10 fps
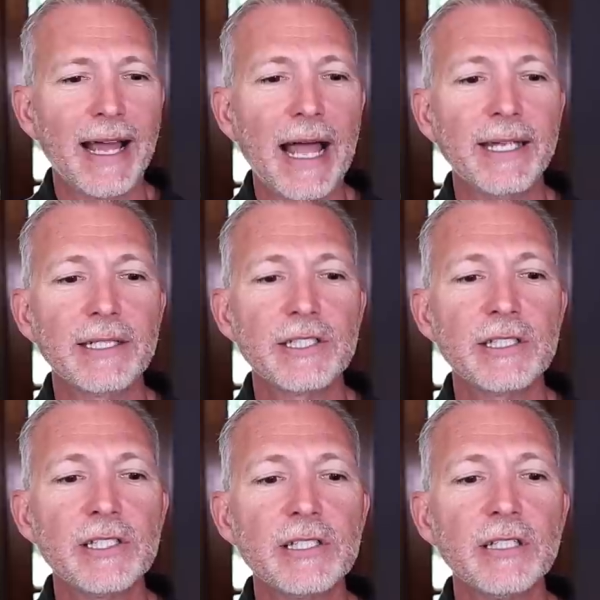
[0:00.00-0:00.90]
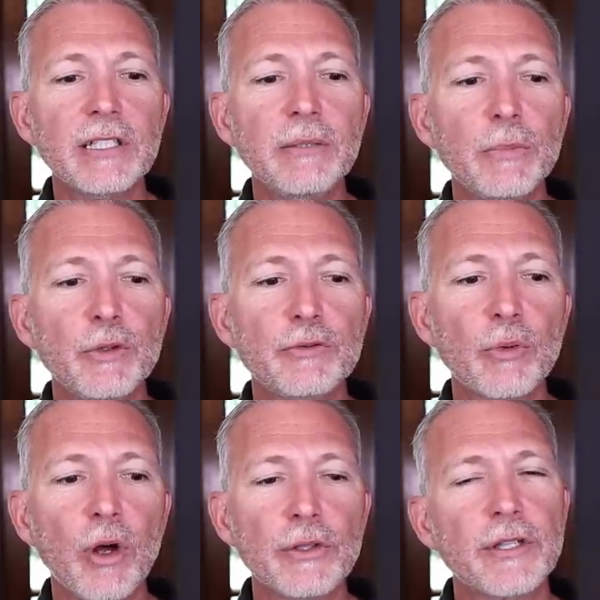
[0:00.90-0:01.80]
I consistently moved
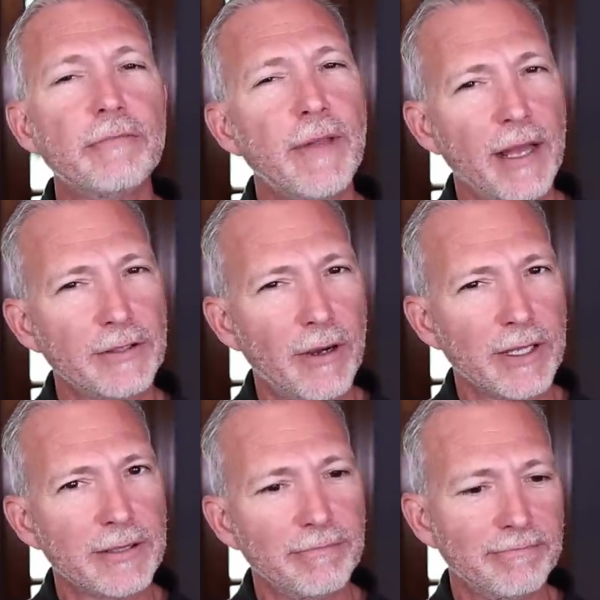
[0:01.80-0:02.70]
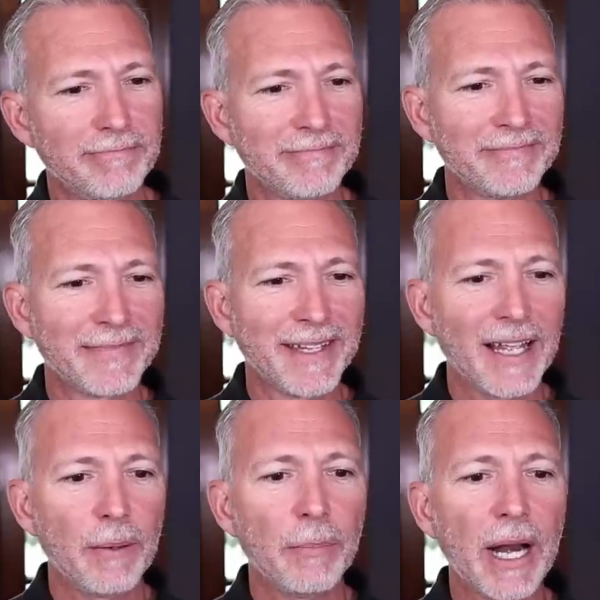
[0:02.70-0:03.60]
roles. That's awesome.
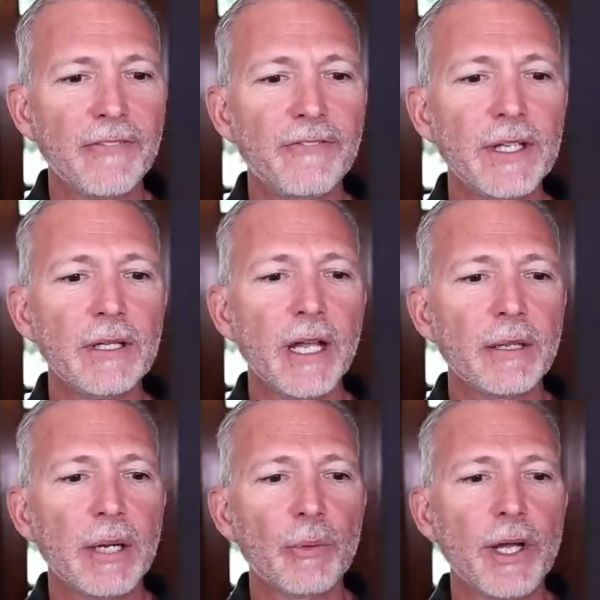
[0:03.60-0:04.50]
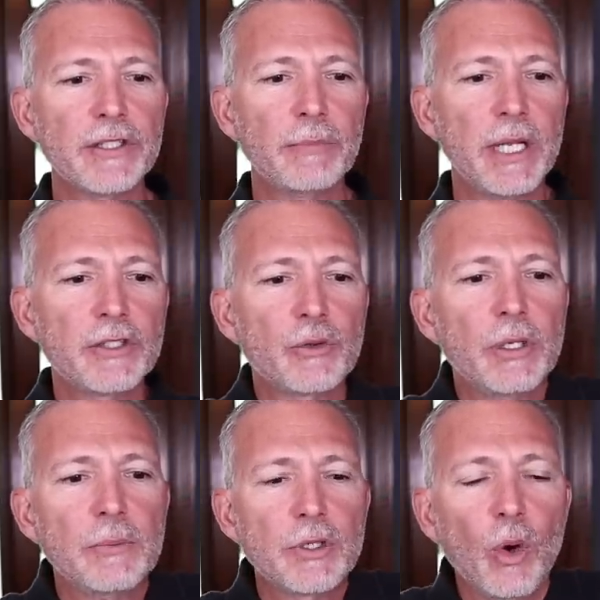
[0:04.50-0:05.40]
But I feel like my resume
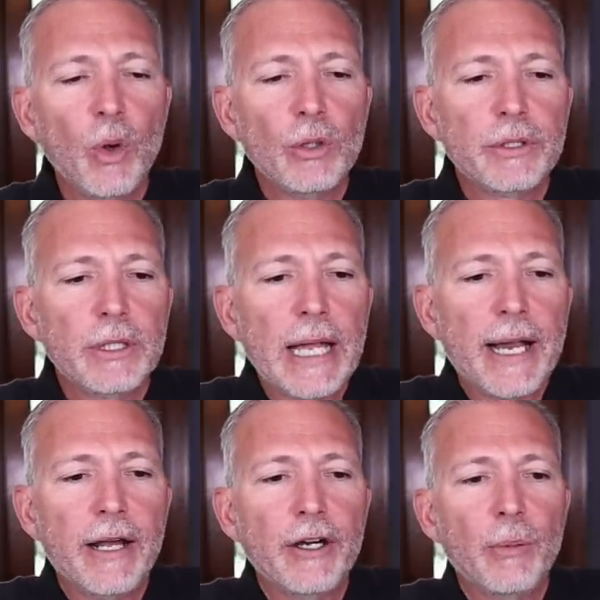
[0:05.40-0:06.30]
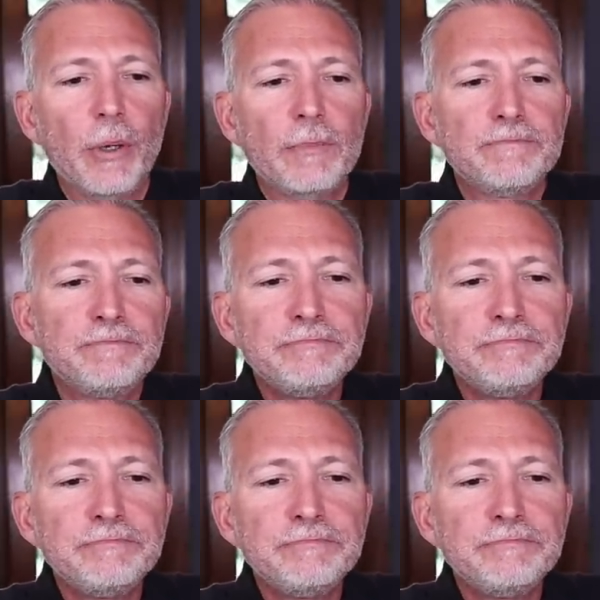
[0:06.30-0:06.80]
screams old, not hireable.